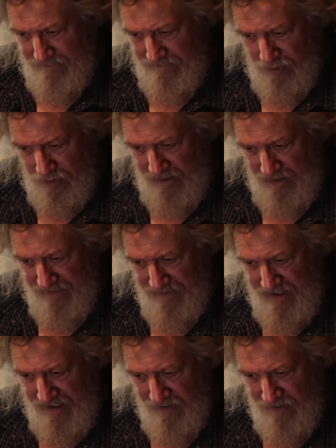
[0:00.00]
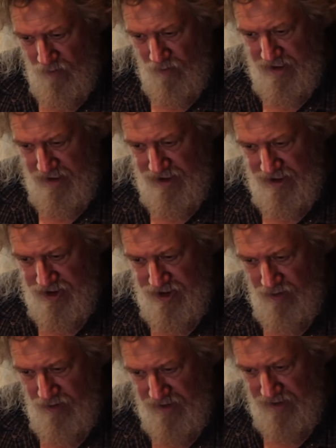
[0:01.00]
pull up another one and
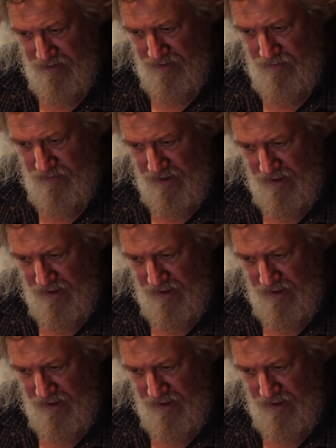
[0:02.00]
show you